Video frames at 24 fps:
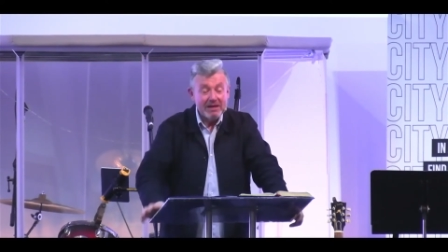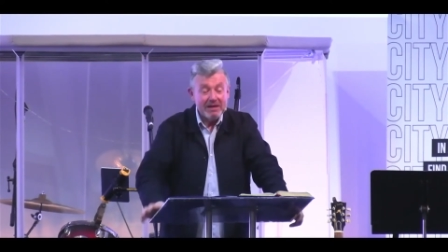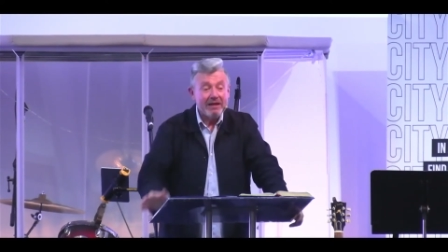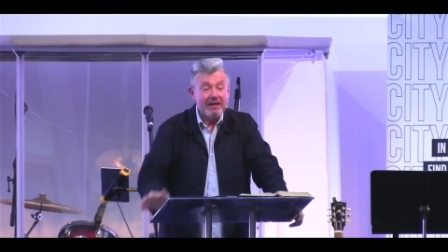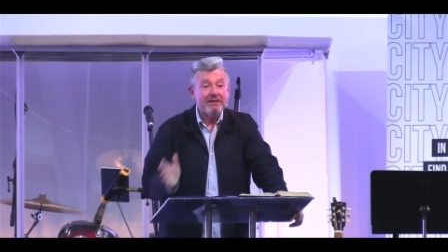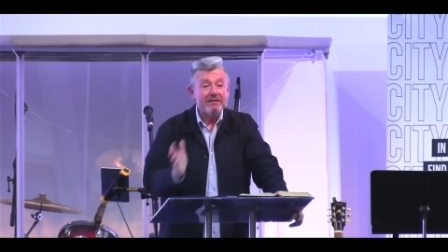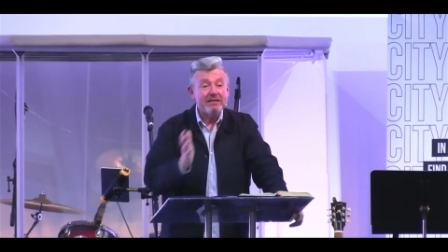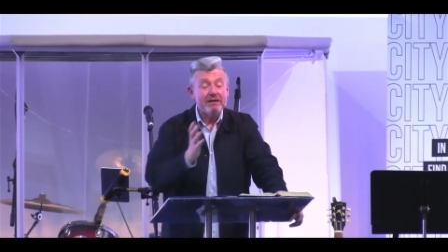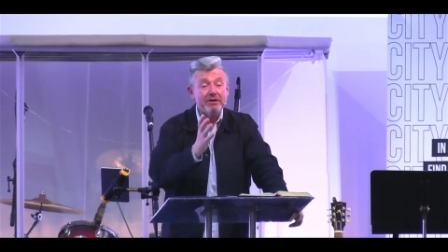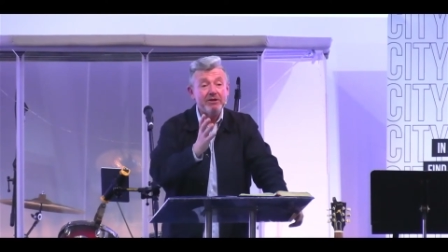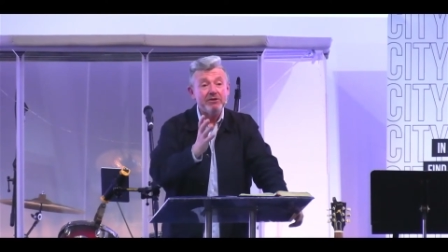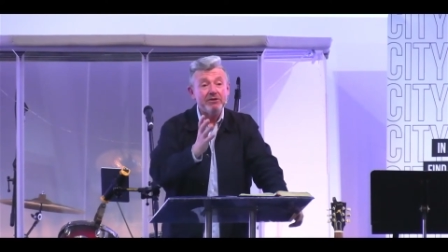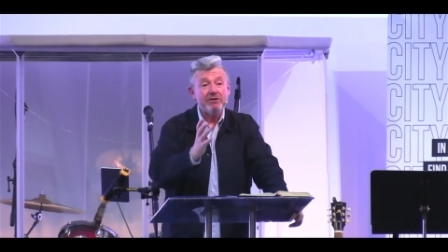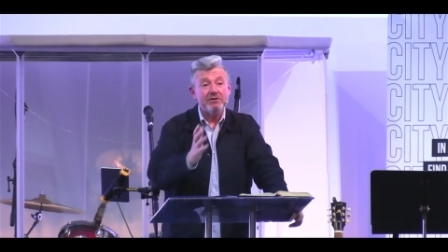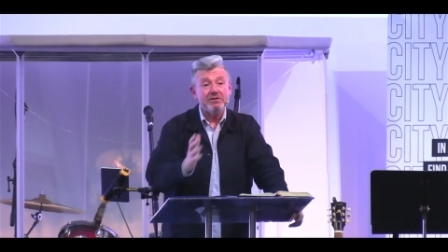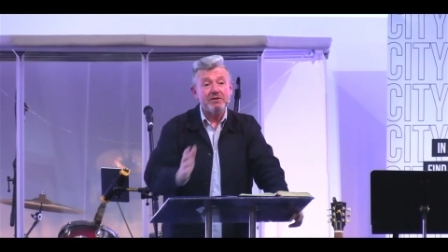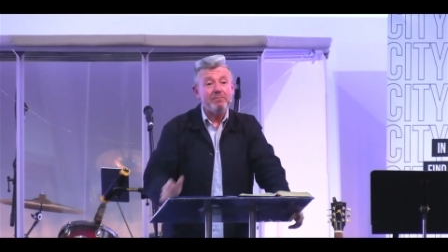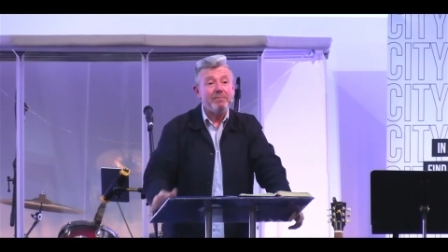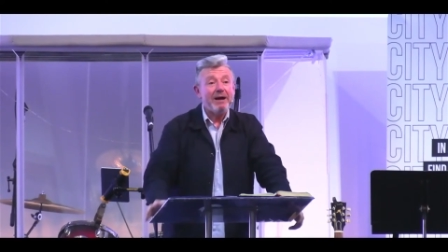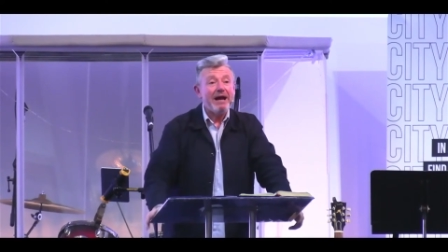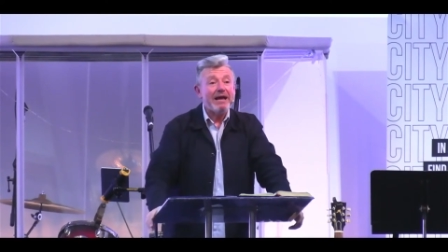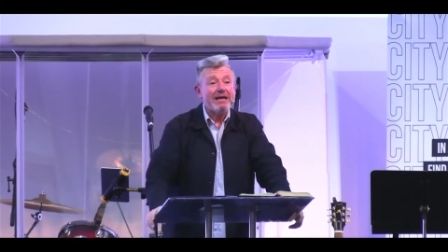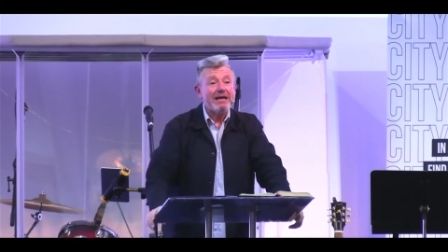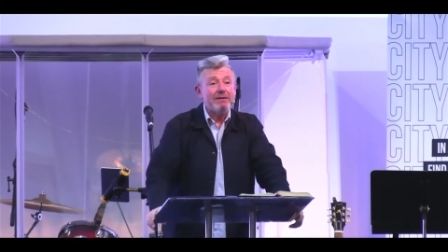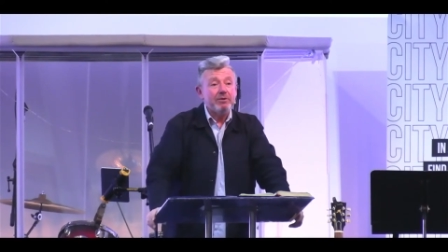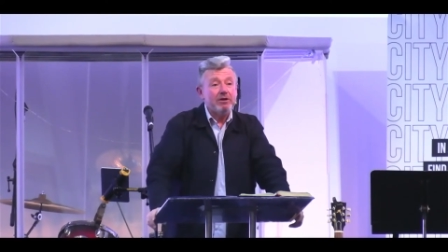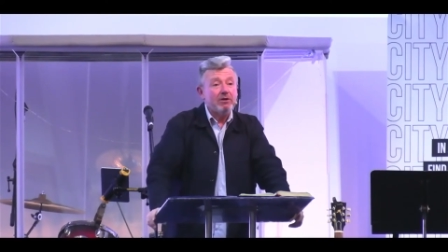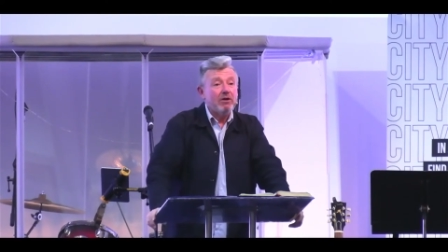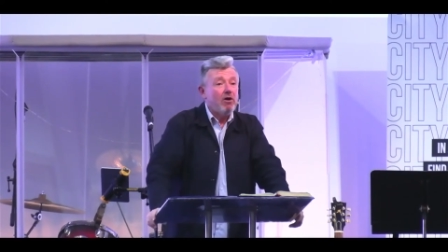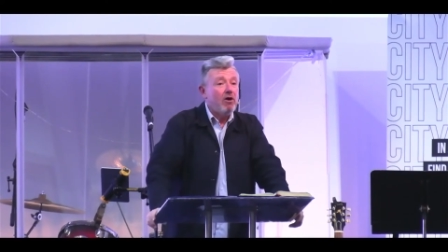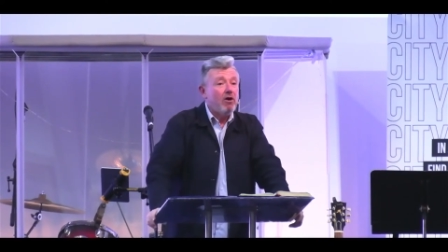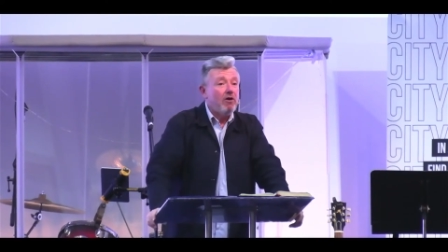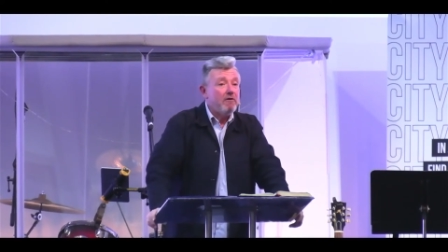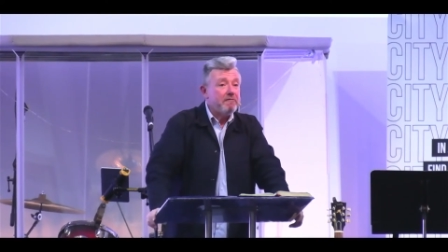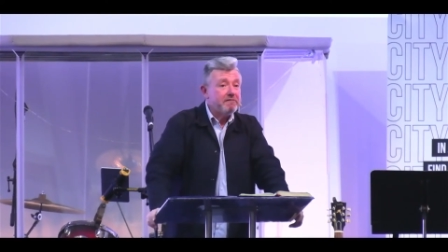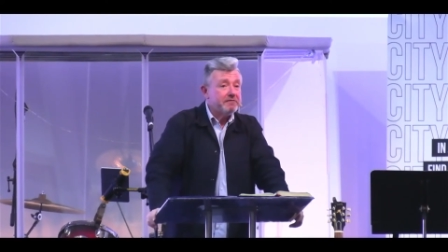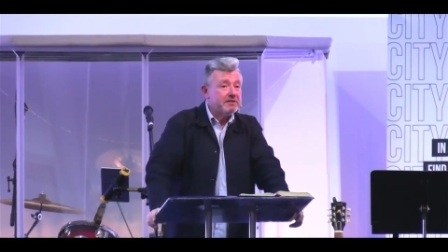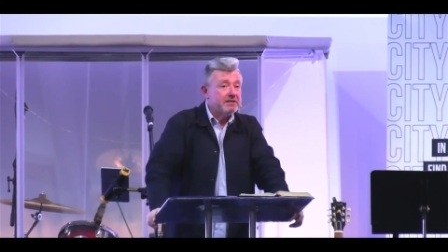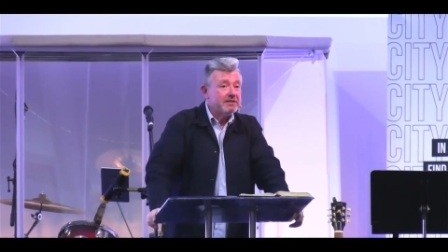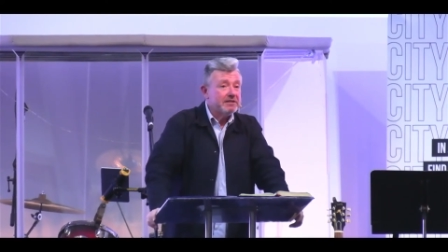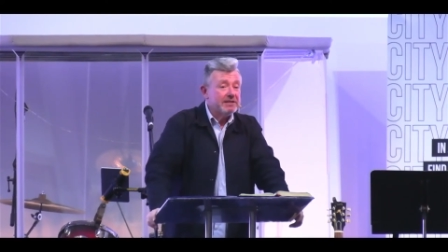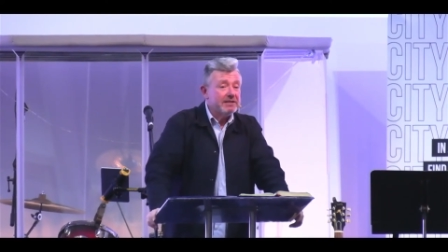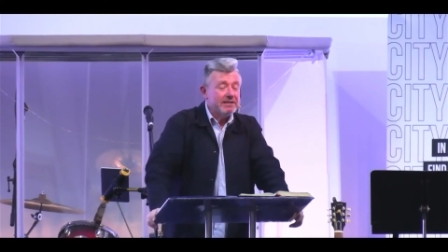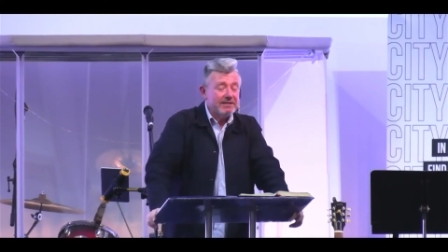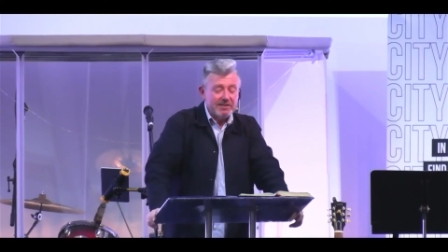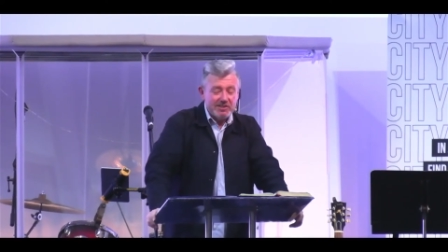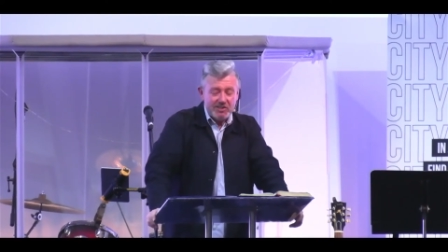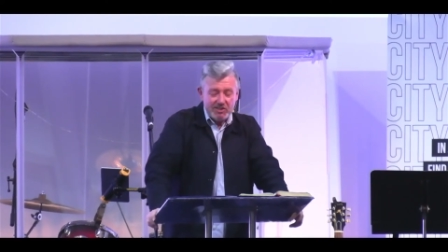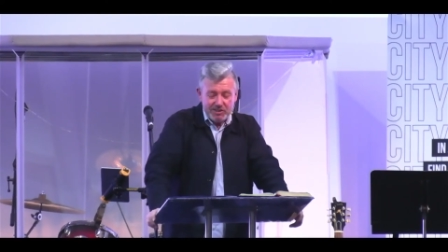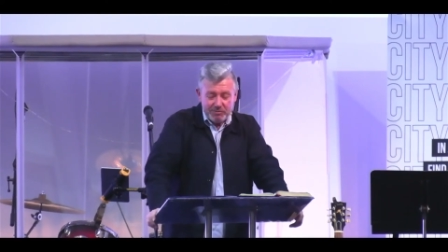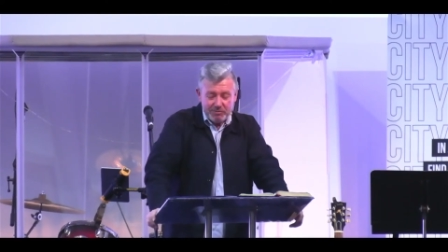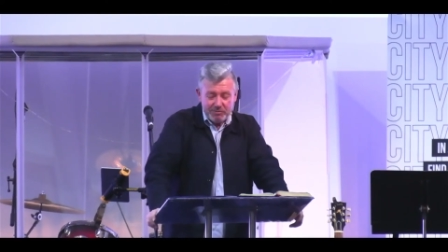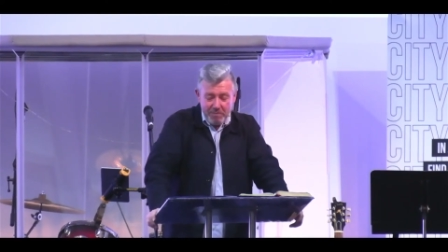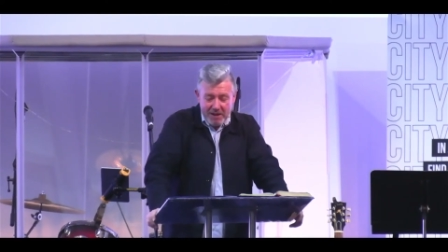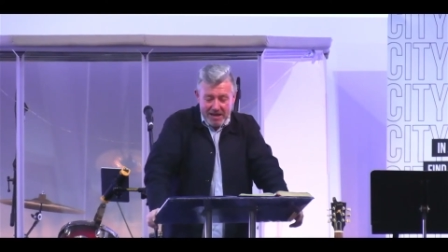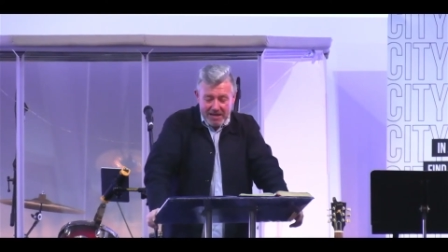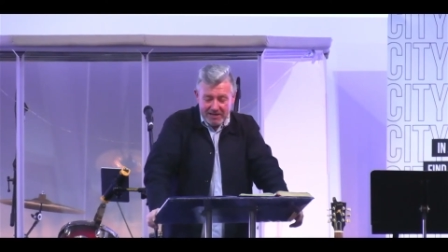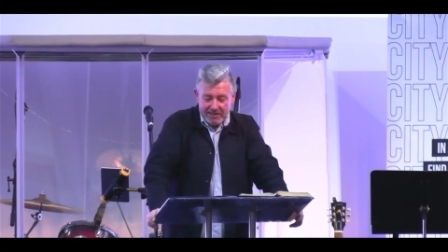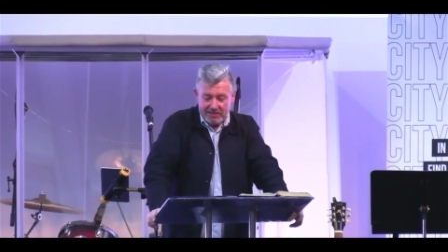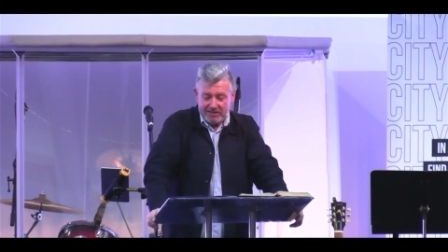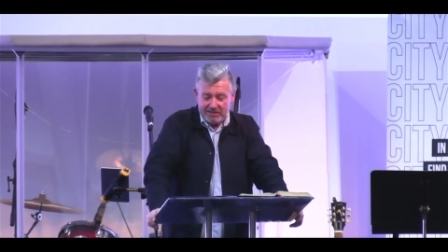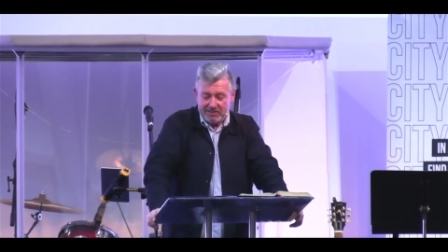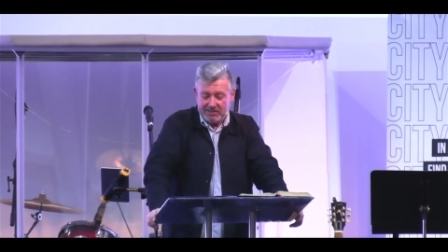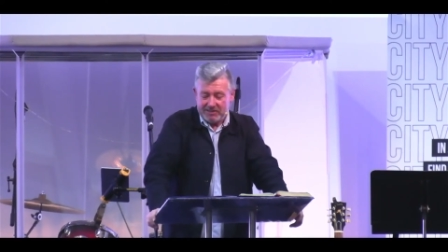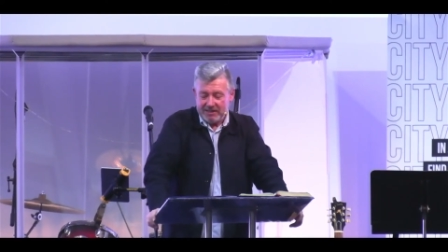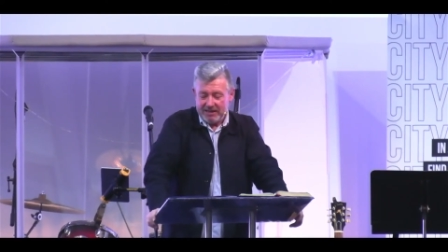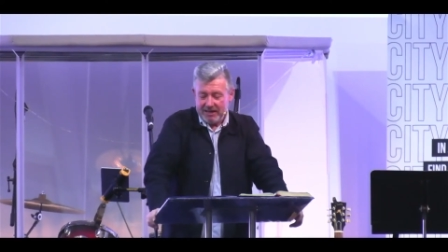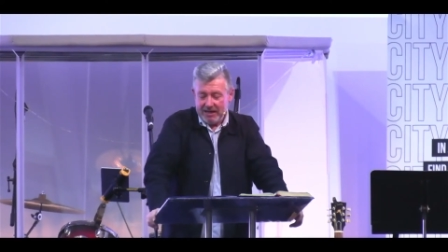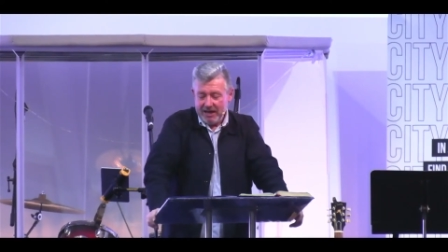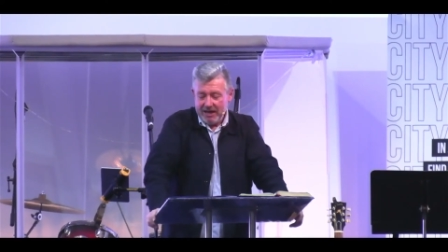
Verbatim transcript: The, you know, the Bible often speaks